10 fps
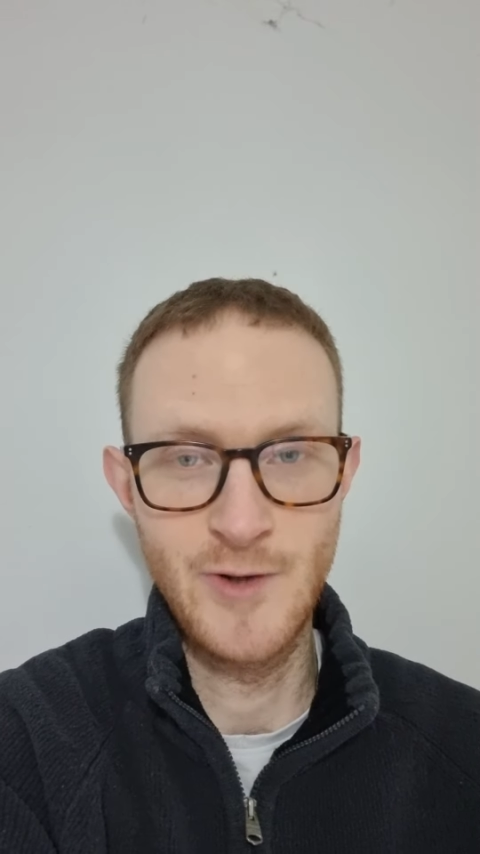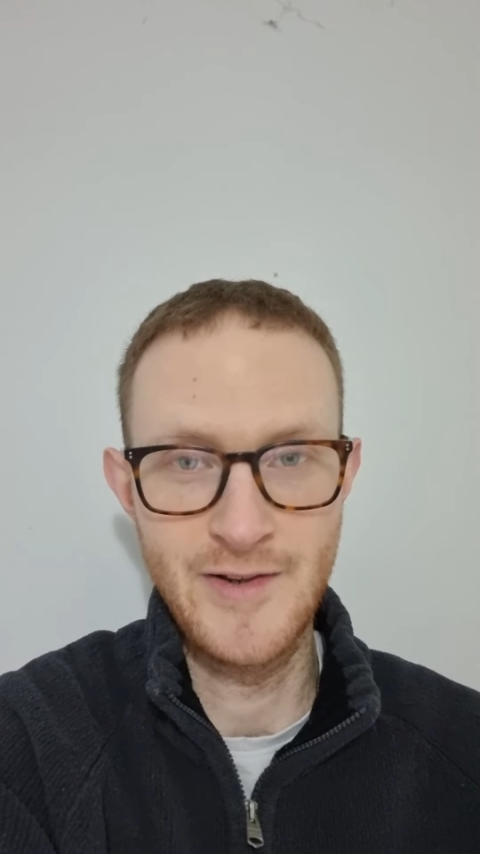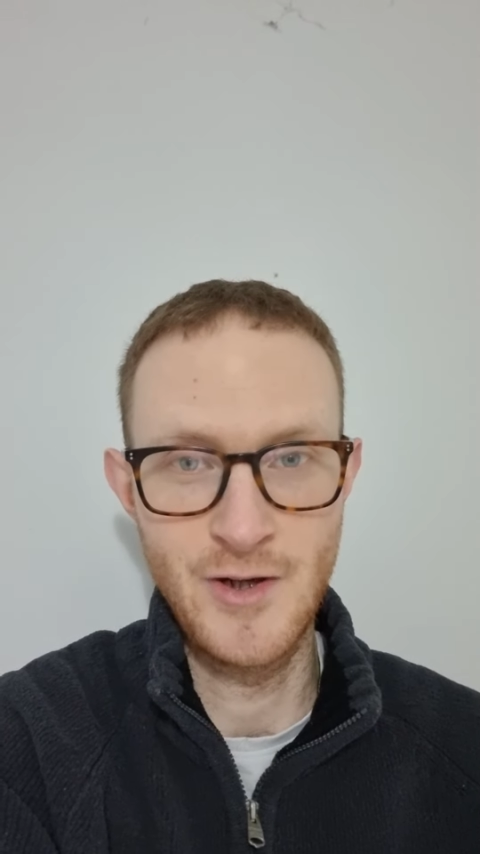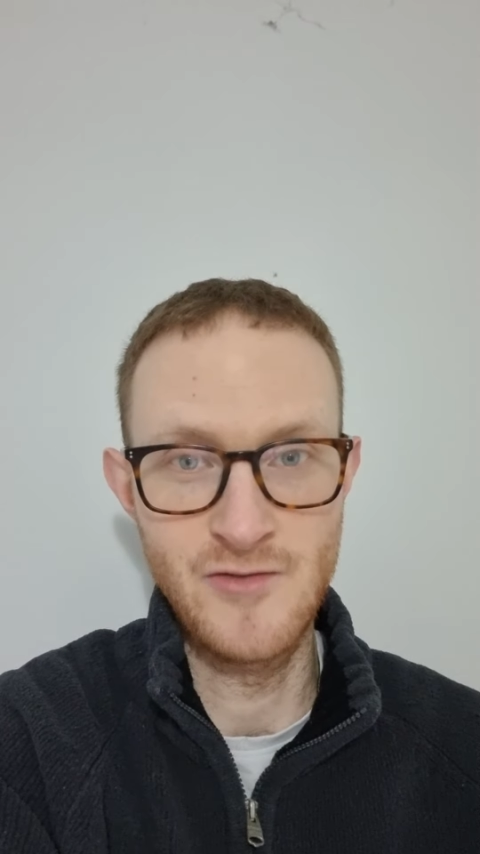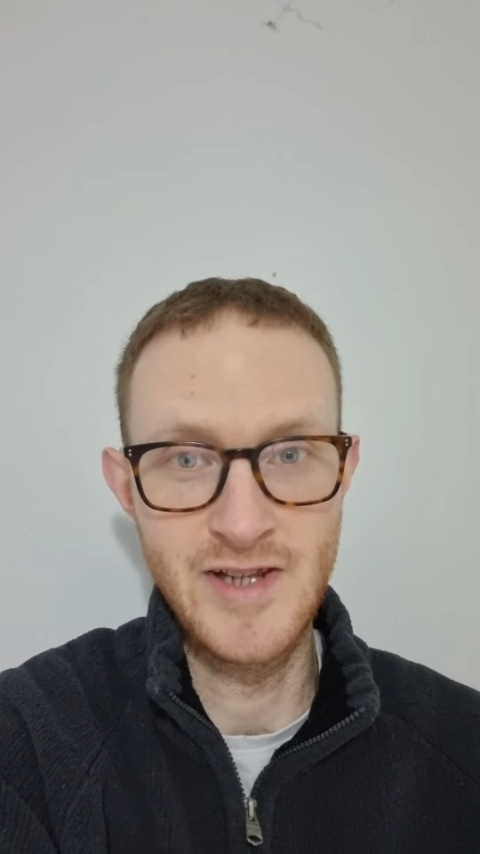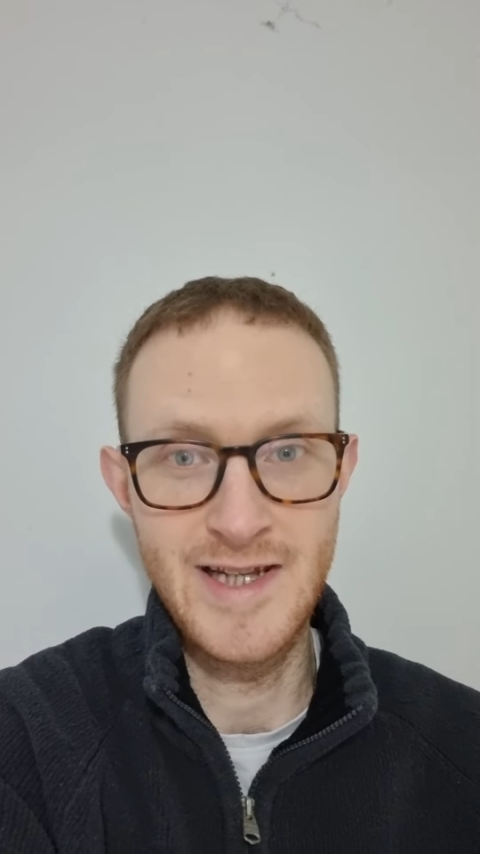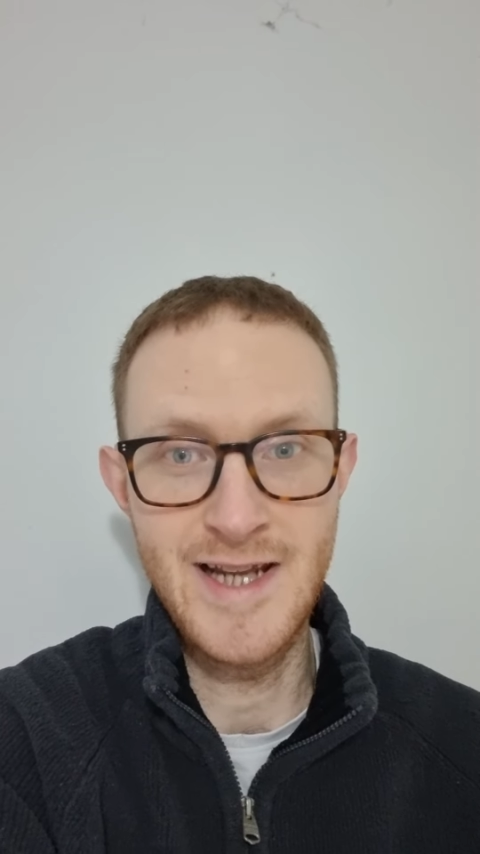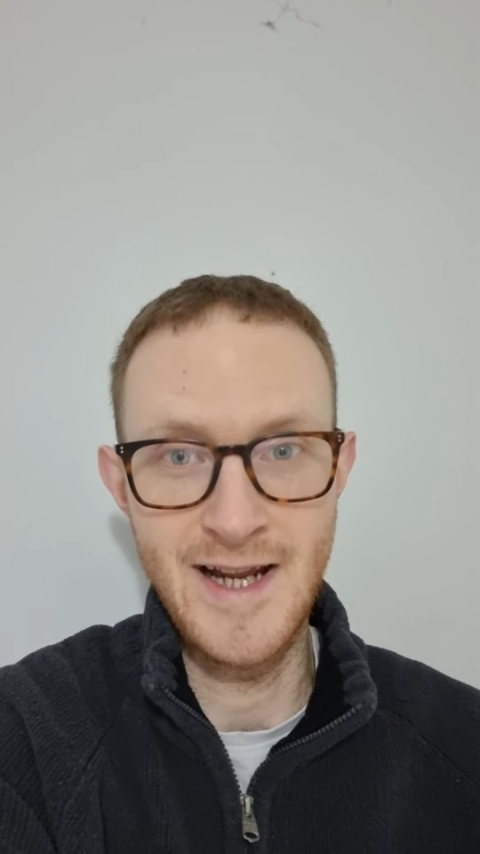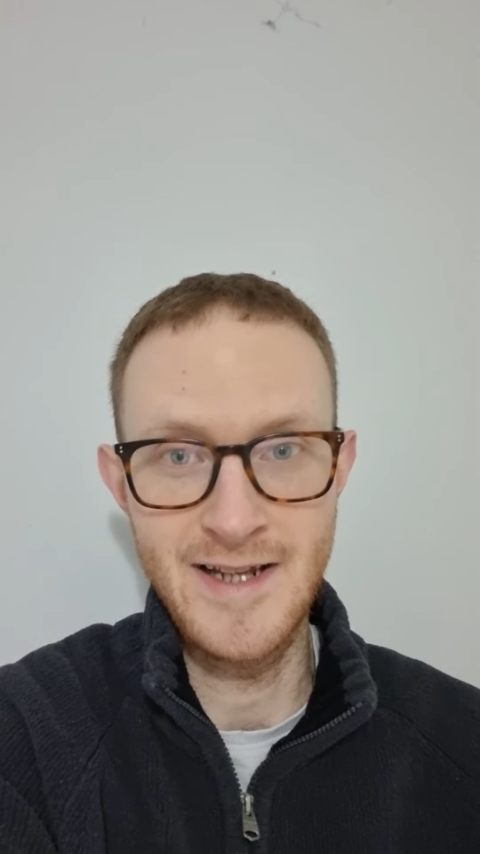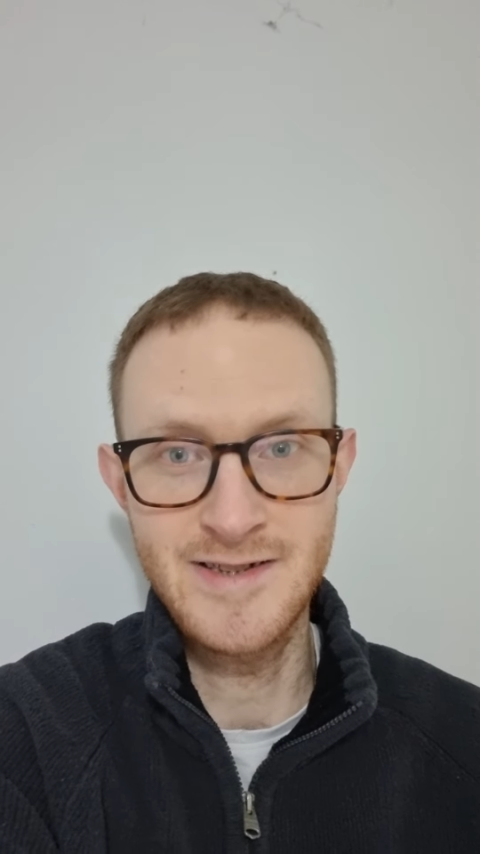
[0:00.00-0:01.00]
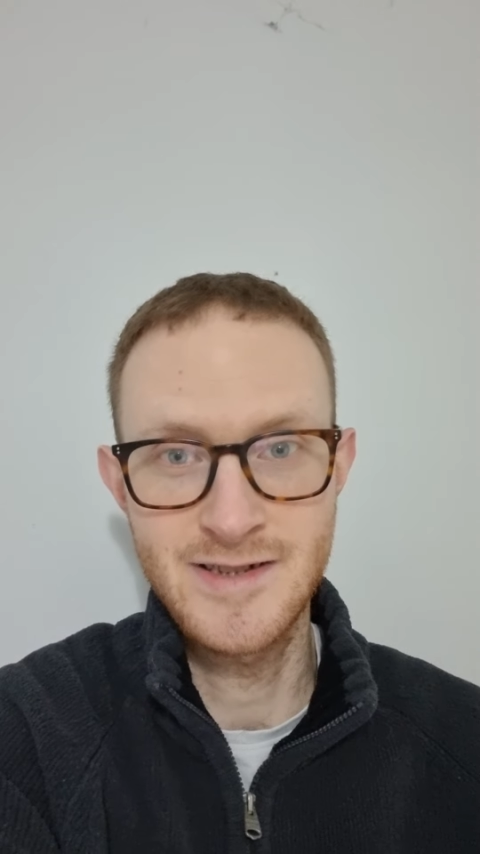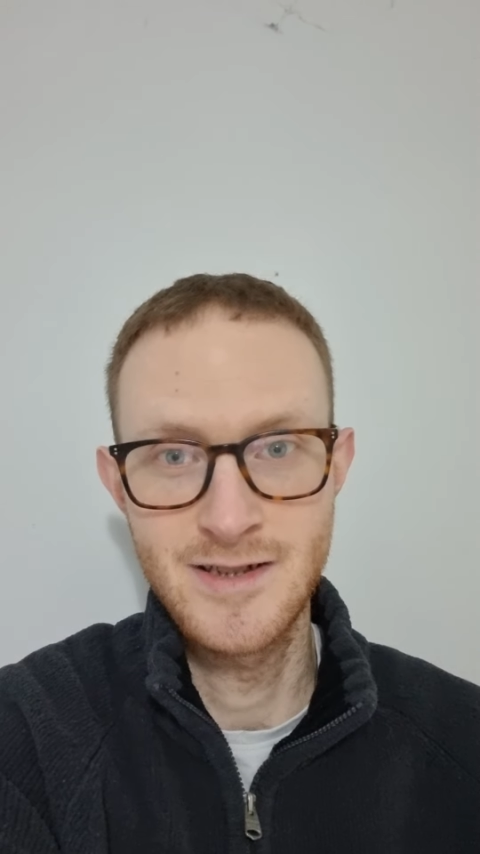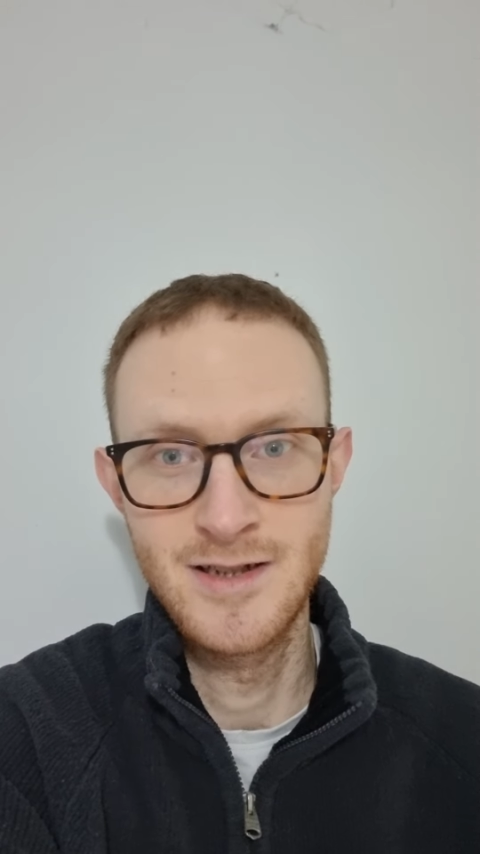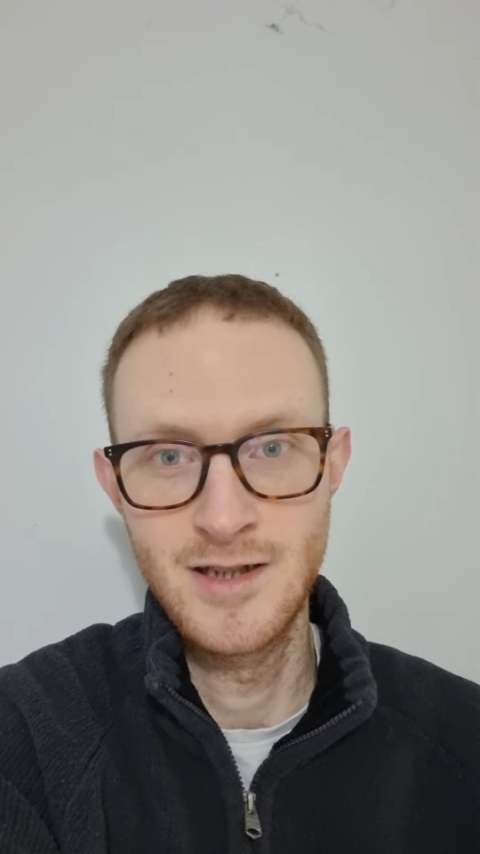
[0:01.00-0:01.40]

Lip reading: with over the years.